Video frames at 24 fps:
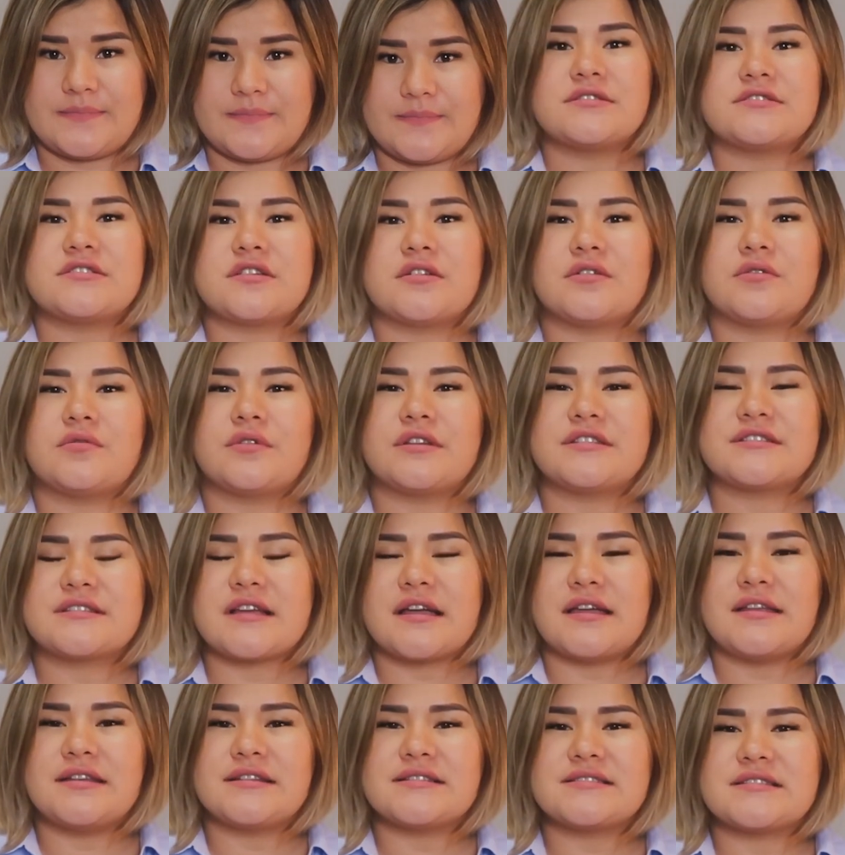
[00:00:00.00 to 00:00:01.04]
So it's
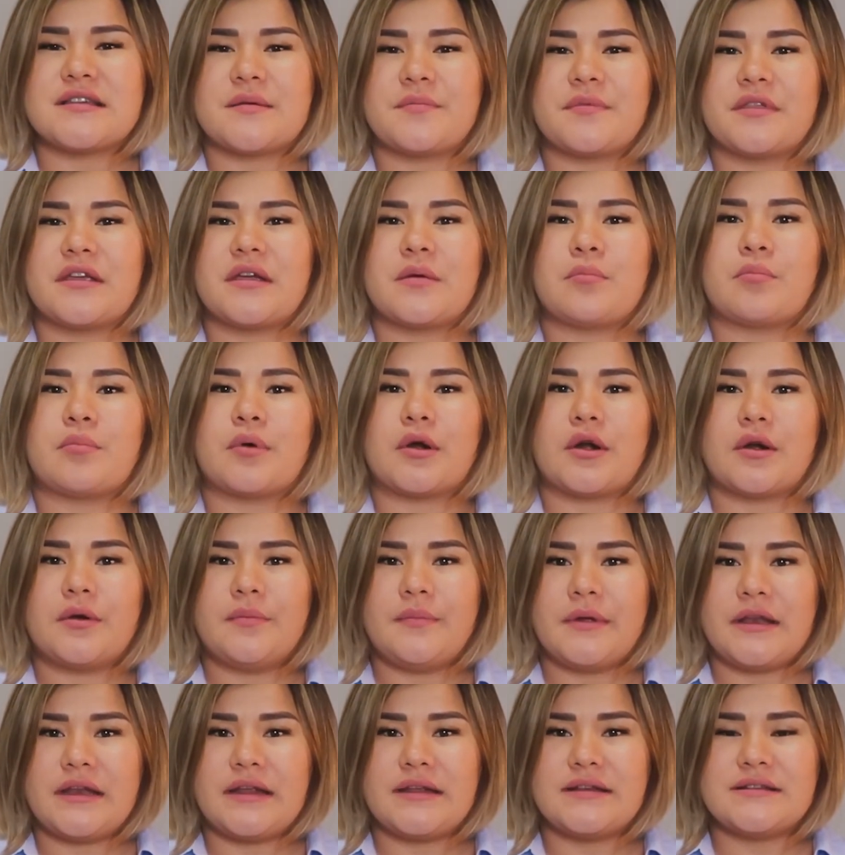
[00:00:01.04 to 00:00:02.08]
kind of something
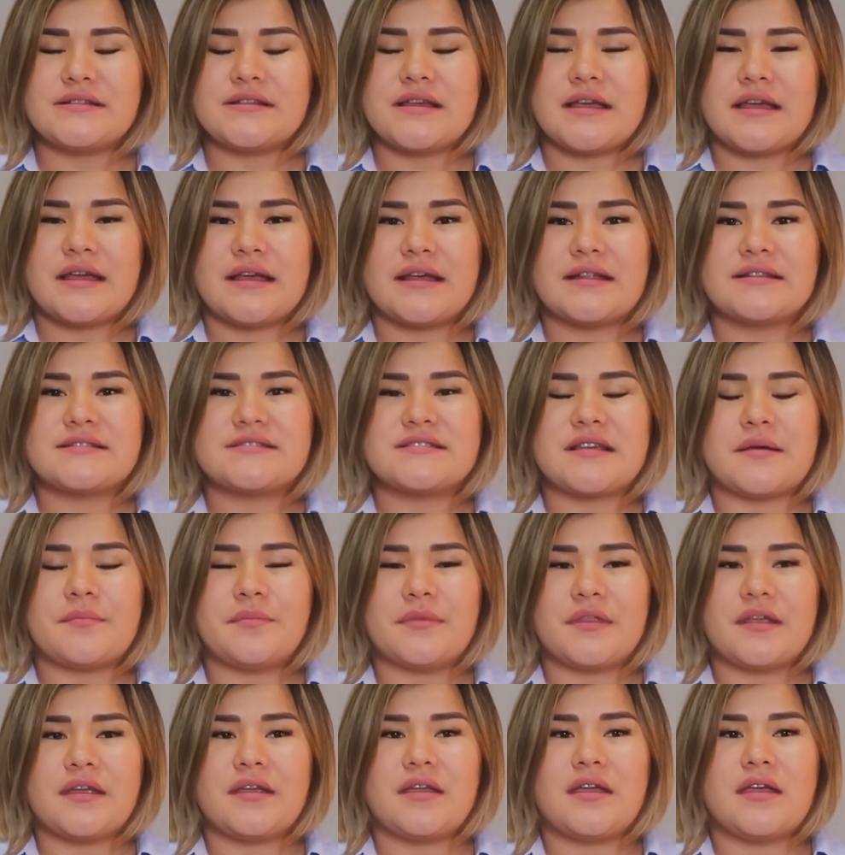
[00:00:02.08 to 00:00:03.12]
permanent and
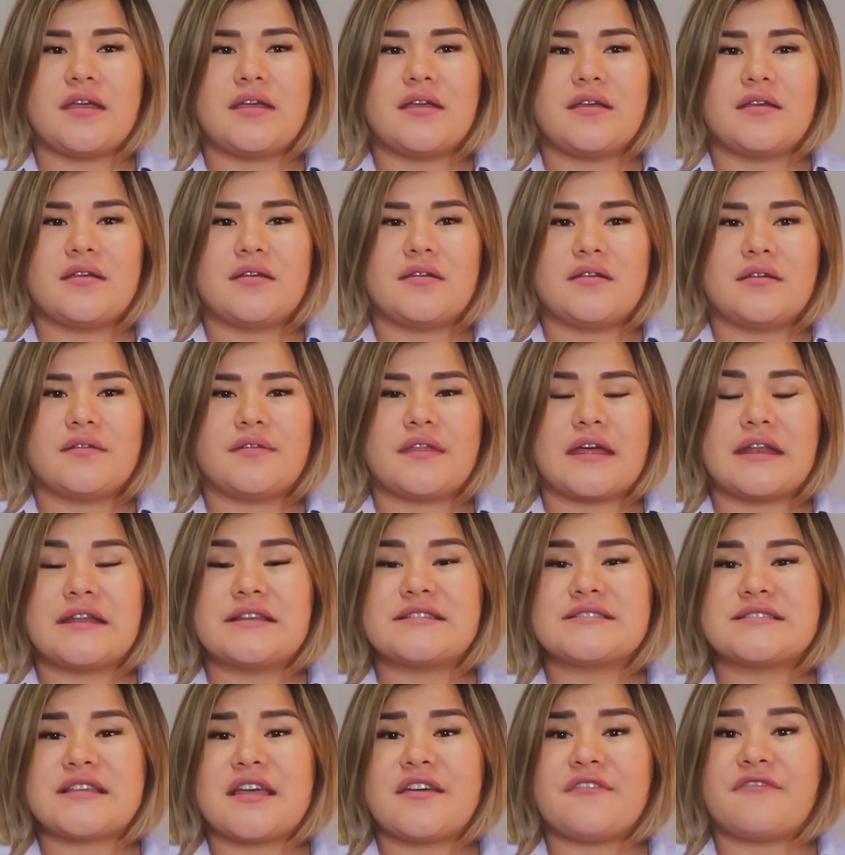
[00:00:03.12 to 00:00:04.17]
something that
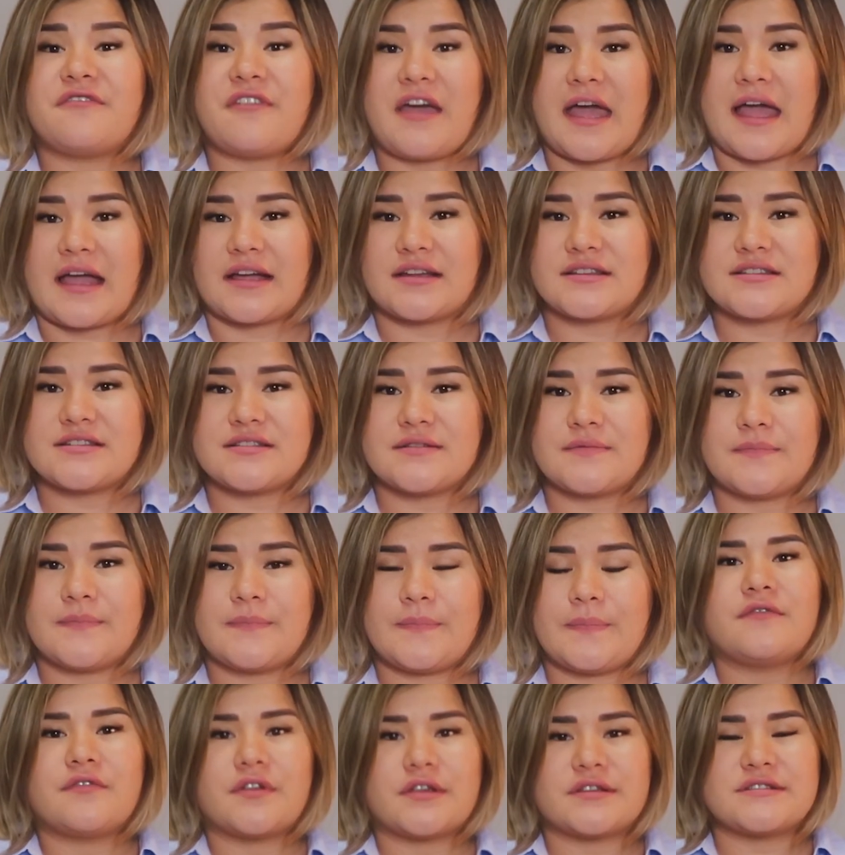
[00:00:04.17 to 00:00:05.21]
is a fact.
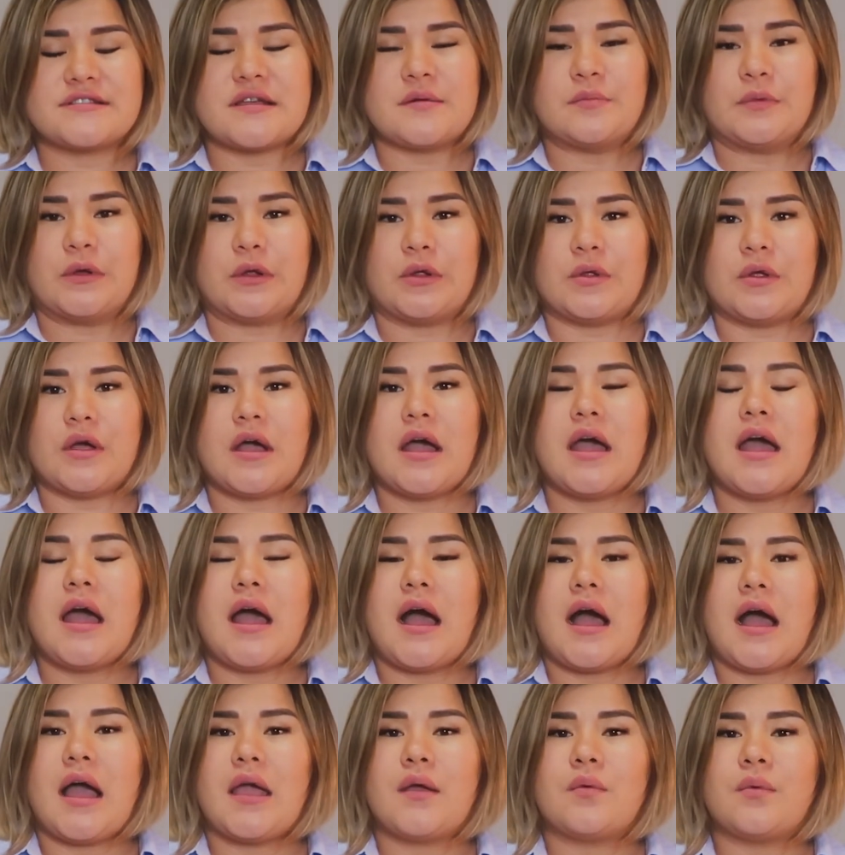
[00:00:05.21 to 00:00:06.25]
For example,
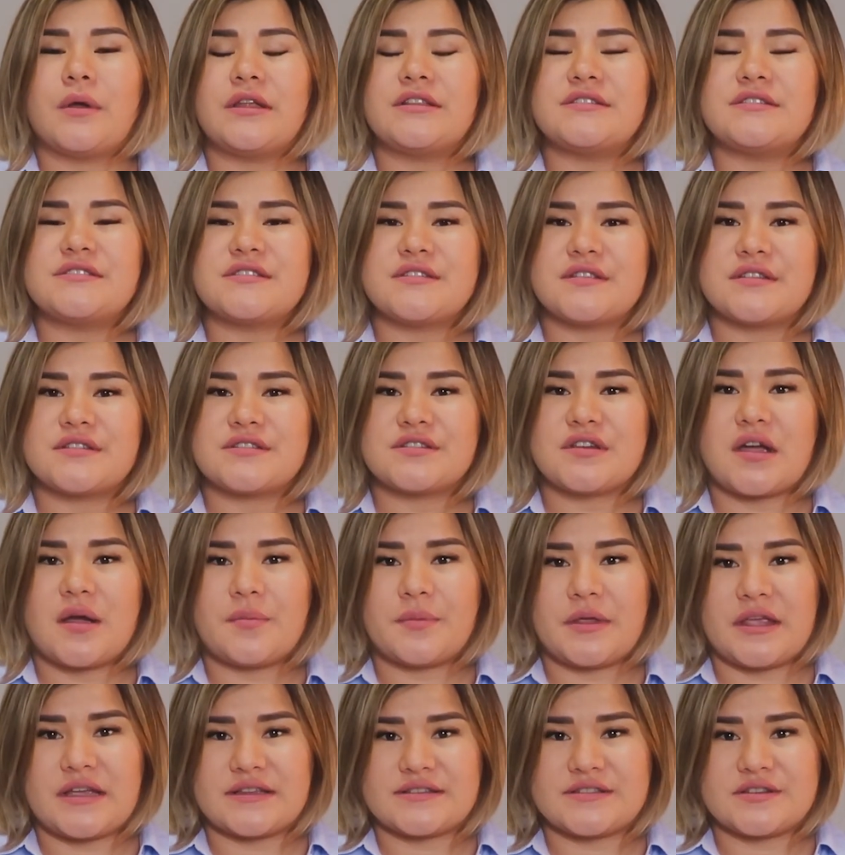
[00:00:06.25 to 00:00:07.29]
I went to the shop
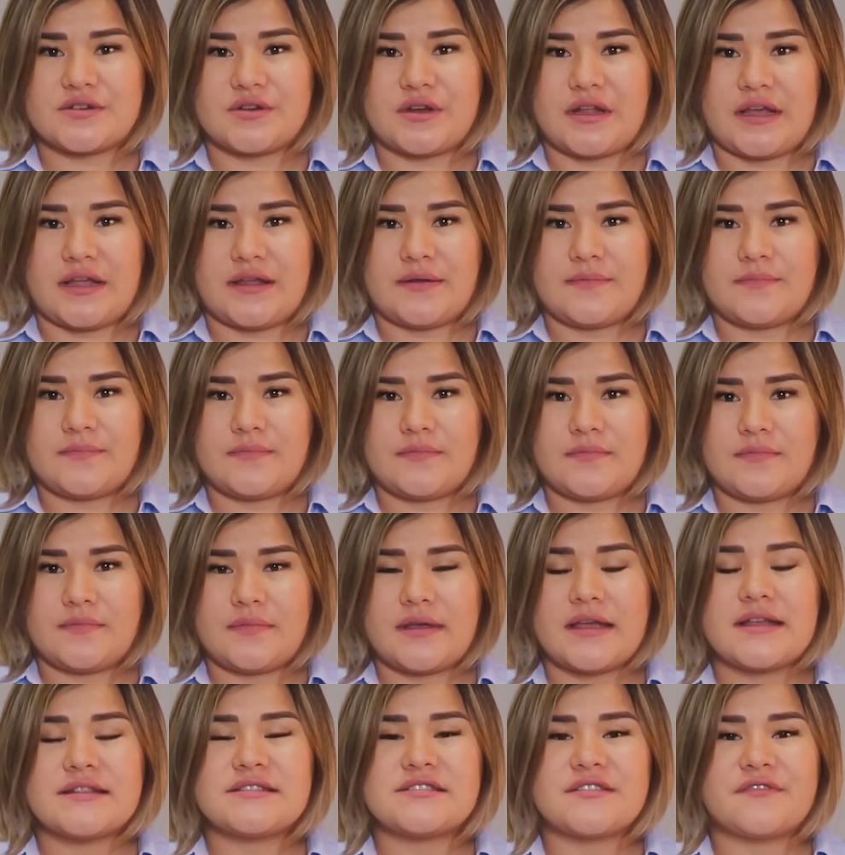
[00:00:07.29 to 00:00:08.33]
yesterday.
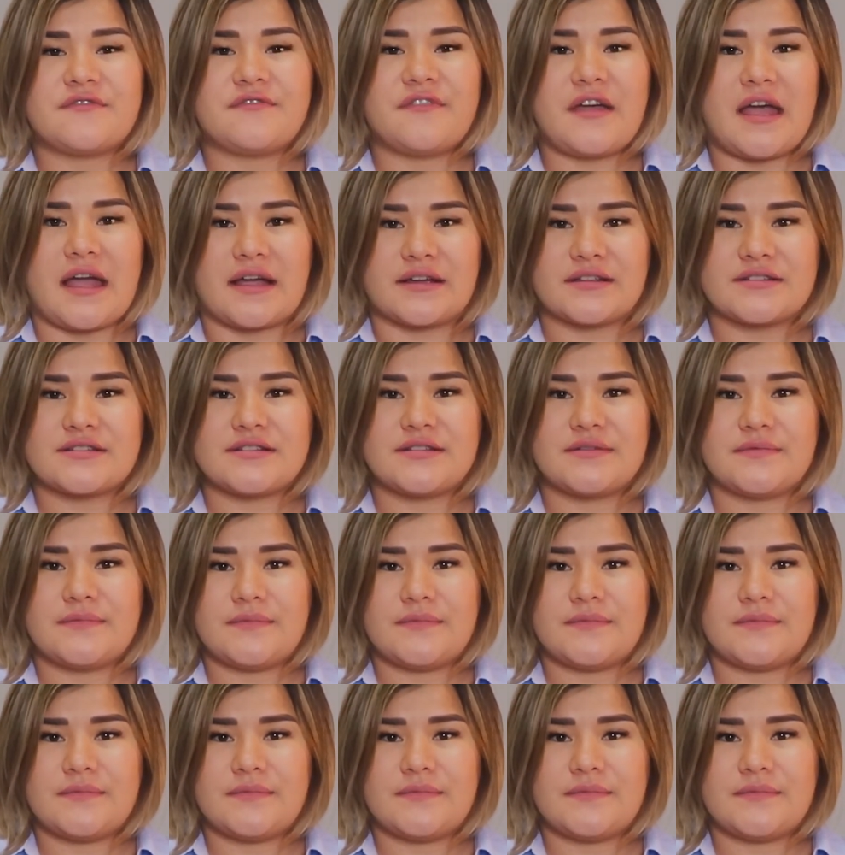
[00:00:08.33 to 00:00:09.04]
It's a fact.